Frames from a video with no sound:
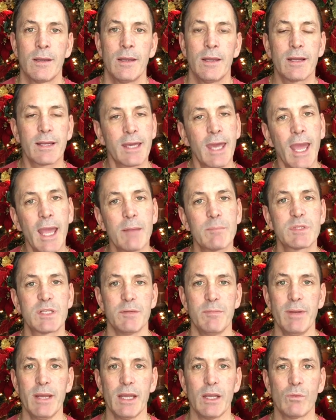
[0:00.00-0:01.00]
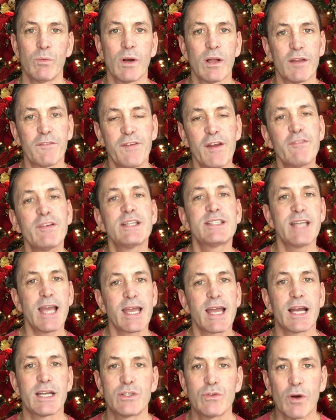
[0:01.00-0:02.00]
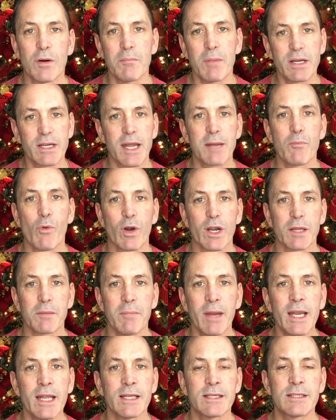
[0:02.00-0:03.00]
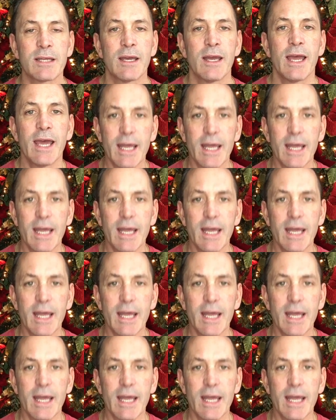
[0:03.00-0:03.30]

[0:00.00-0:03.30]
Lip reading: And it came to me, well, if every day I do a Monday Morning Minute